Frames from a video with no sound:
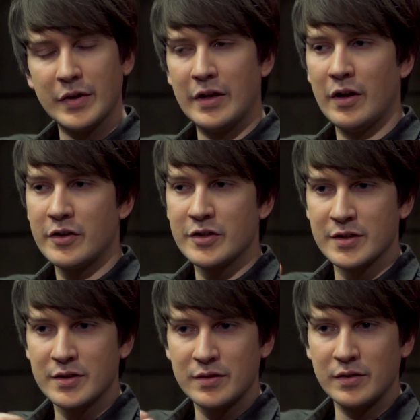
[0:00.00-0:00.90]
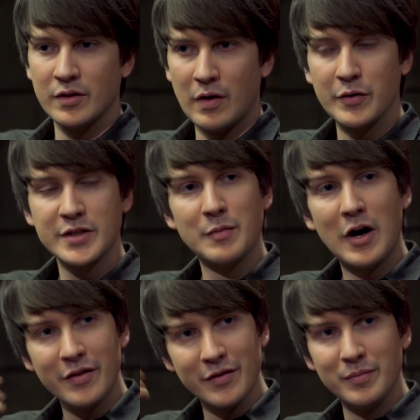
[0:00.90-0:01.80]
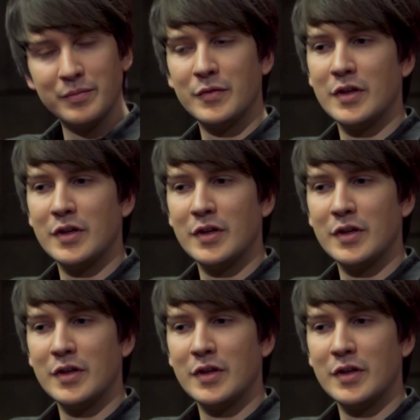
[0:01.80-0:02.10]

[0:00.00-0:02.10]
and not just outsmart them,